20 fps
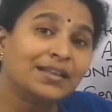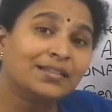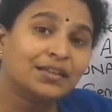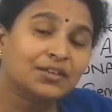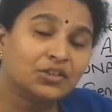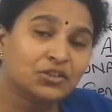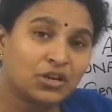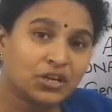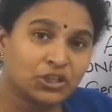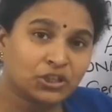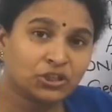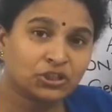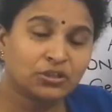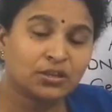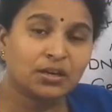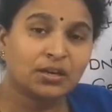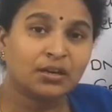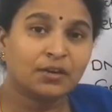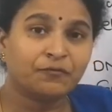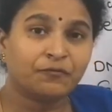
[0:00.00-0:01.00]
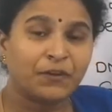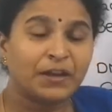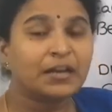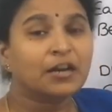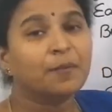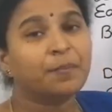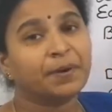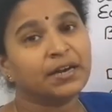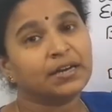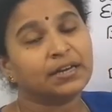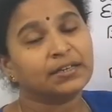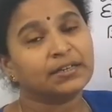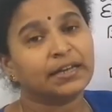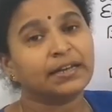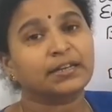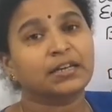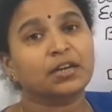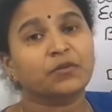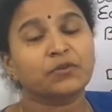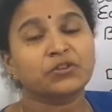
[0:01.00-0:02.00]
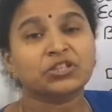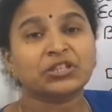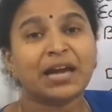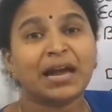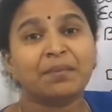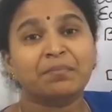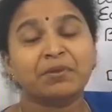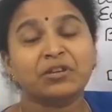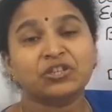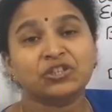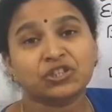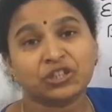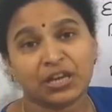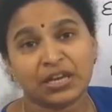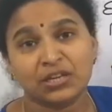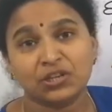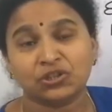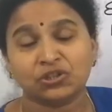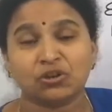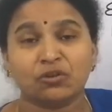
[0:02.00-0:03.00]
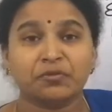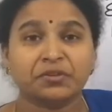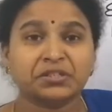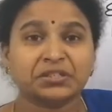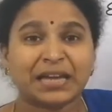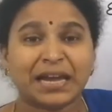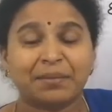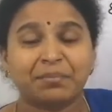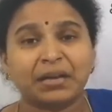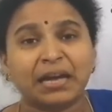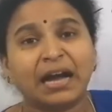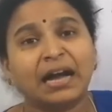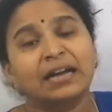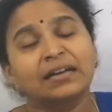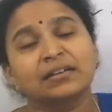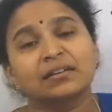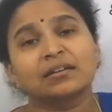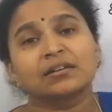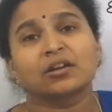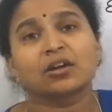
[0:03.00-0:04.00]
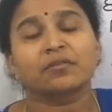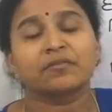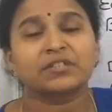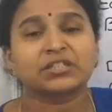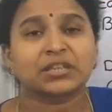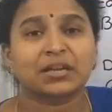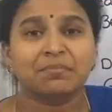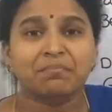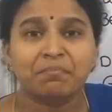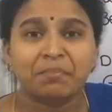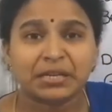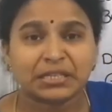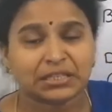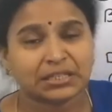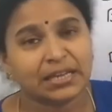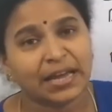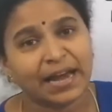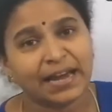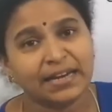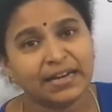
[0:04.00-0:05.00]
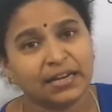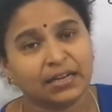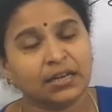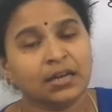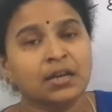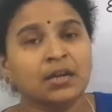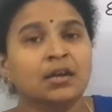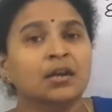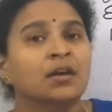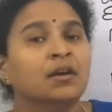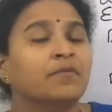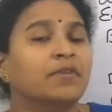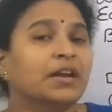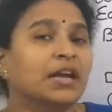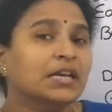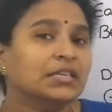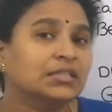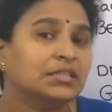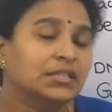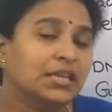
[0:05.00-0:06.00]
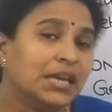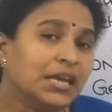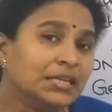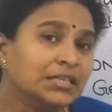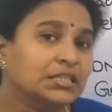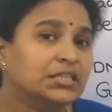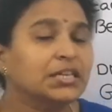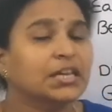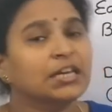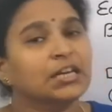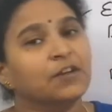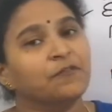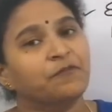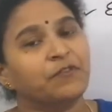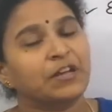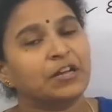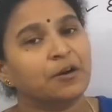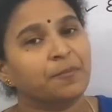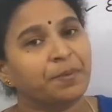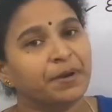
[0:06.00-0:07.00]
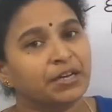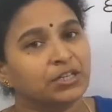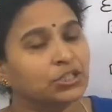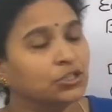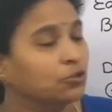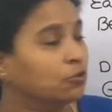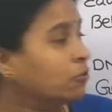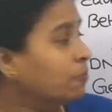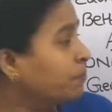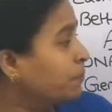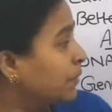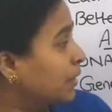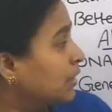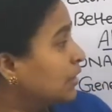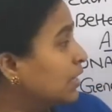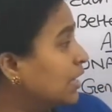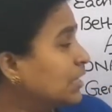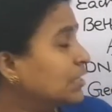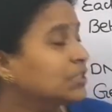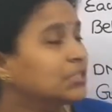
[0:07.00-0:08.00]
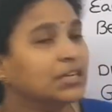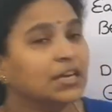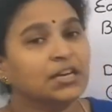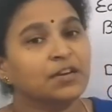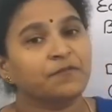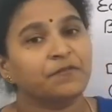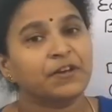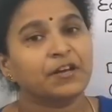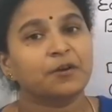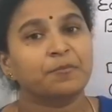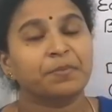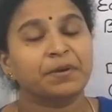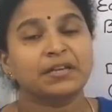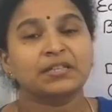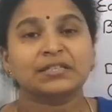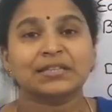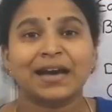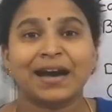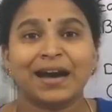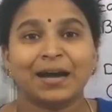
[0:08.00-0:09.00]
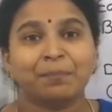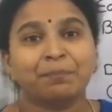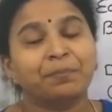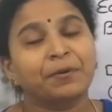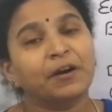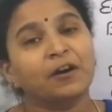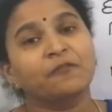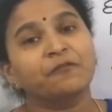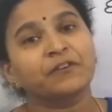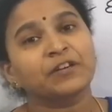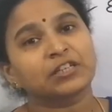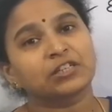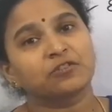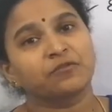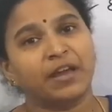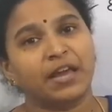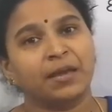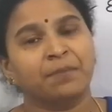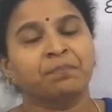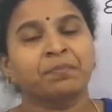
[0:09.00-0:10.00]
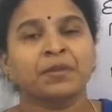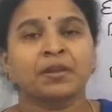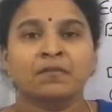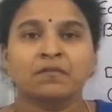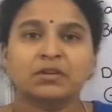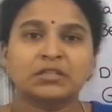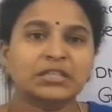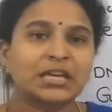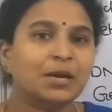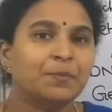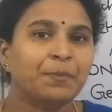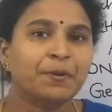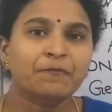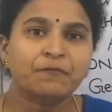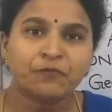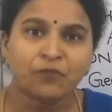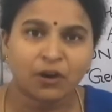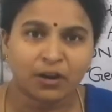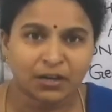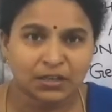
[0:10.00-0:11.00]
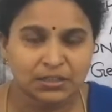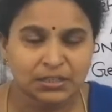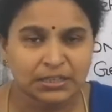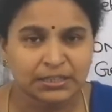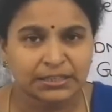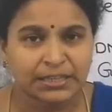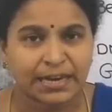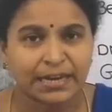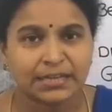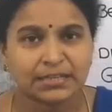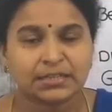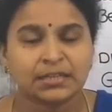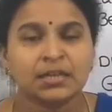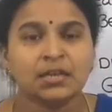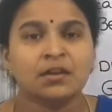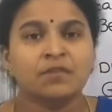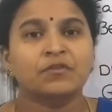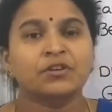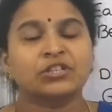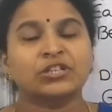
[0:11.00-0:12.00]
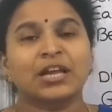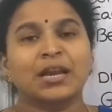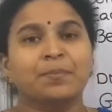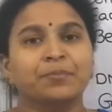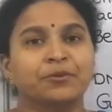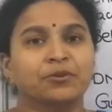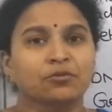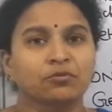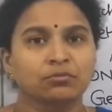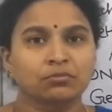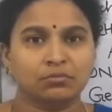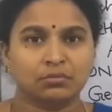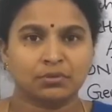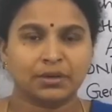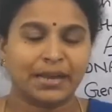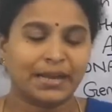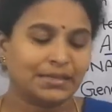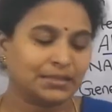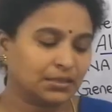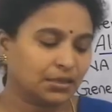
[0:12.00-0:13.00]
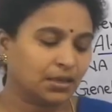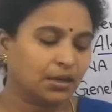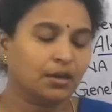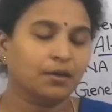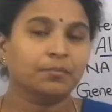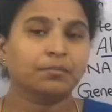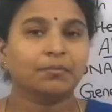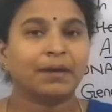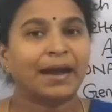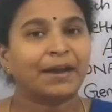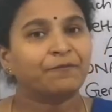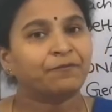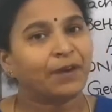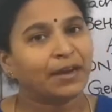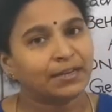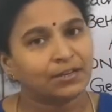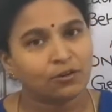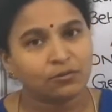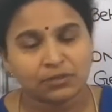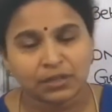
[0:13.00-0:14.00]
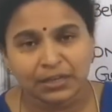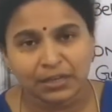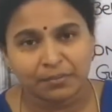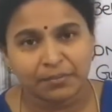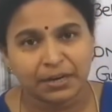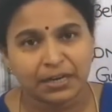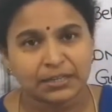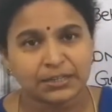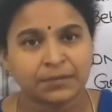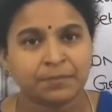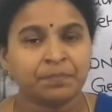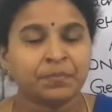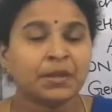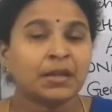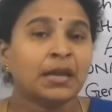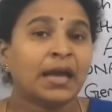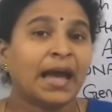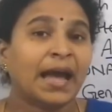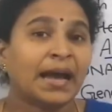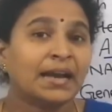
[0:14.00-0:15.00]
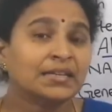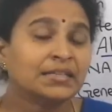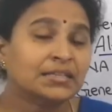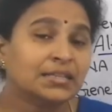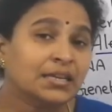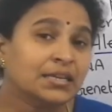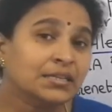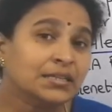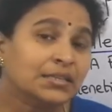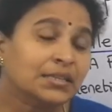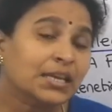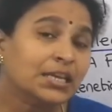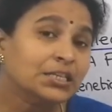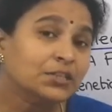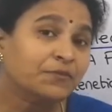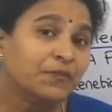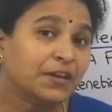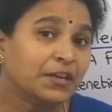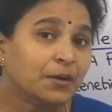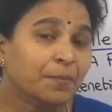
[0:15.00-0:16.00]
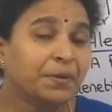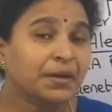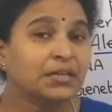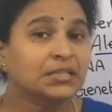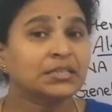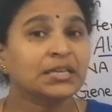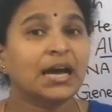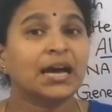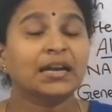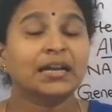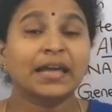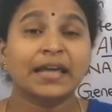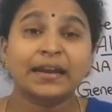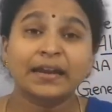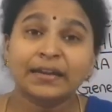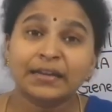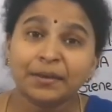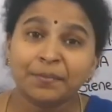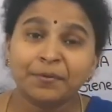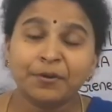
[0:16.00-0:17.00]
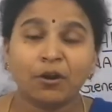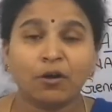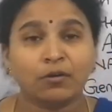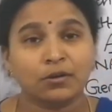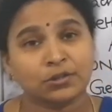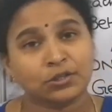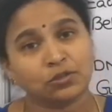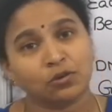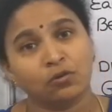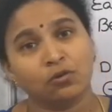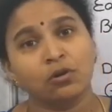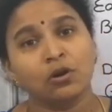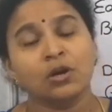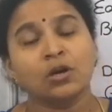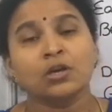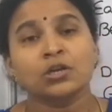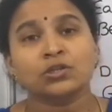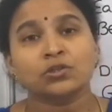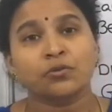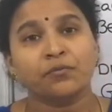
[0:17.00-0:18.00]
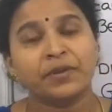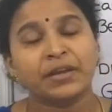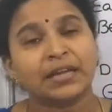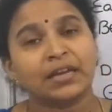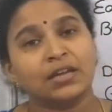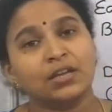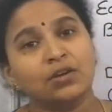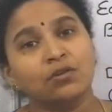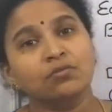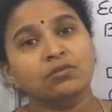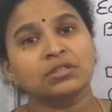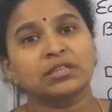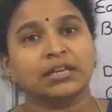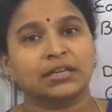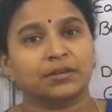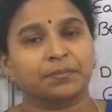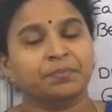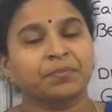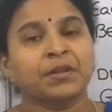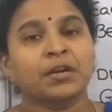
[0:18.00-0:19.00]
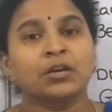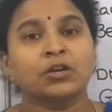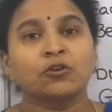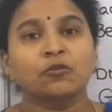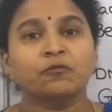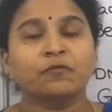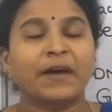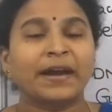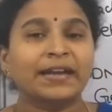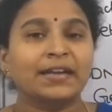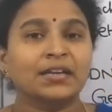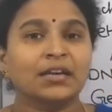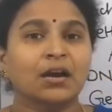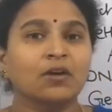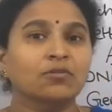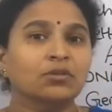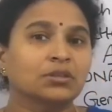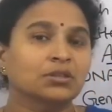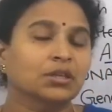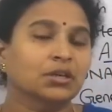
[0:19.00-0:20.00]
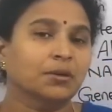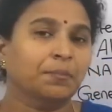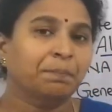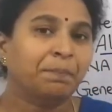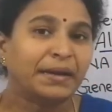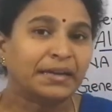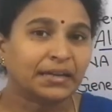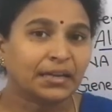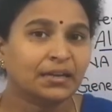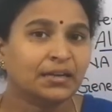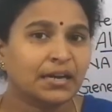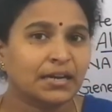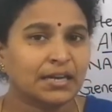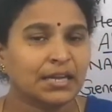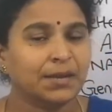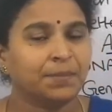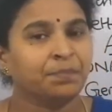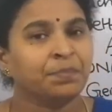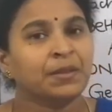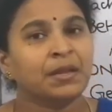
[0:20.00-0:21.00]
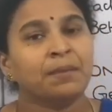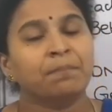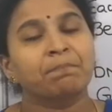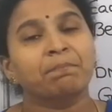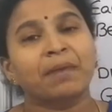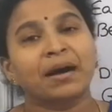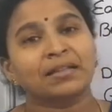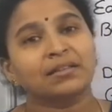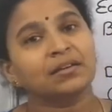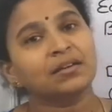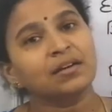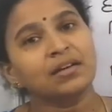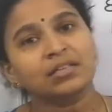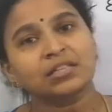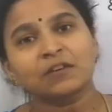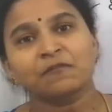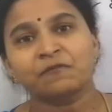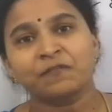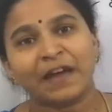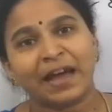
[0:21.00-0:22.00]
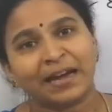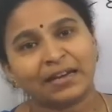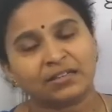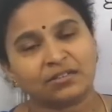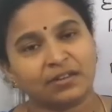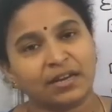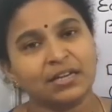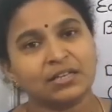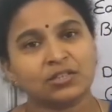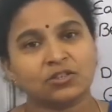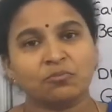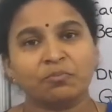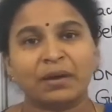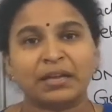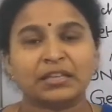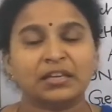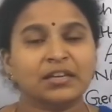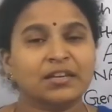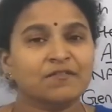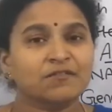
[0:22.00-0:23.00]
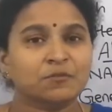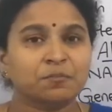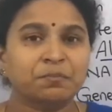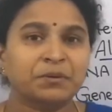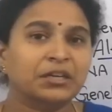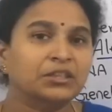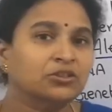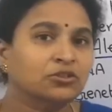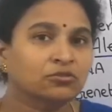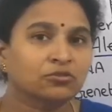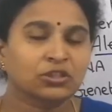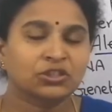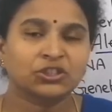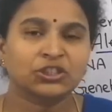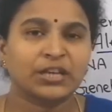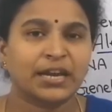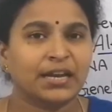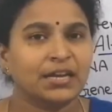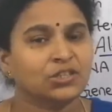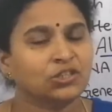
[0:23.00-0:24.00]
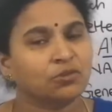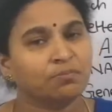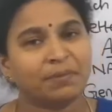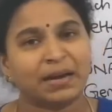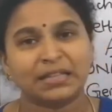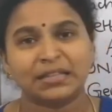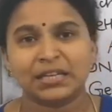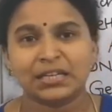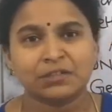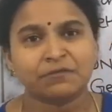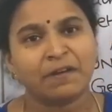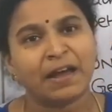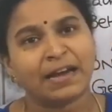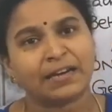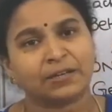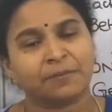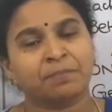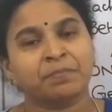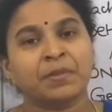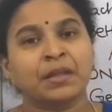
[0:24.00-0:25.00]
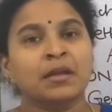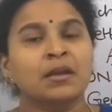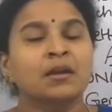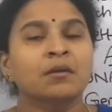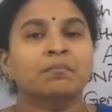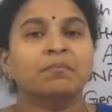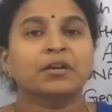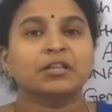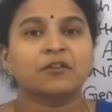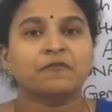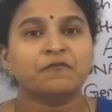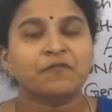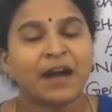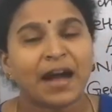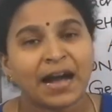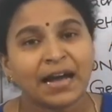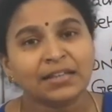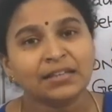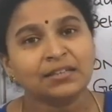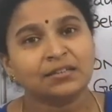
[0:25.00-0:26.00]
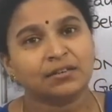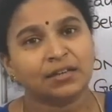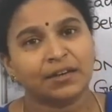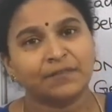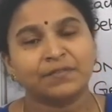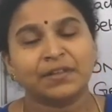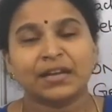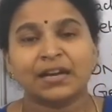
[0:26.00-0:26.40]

like the traditional fingerprinting technique which can be changed or which can be altered or which can misguide it. Whereas these DNA fingerprints, these DNA fingerprints are perfect way which help in forensic science, which help to trace, find out the criminals. And since these fingerprints are heritable also, so we can use it to find out the paternity. Mother is a fact, right? So mother gives birth to the child, so mother is fact. But the father, if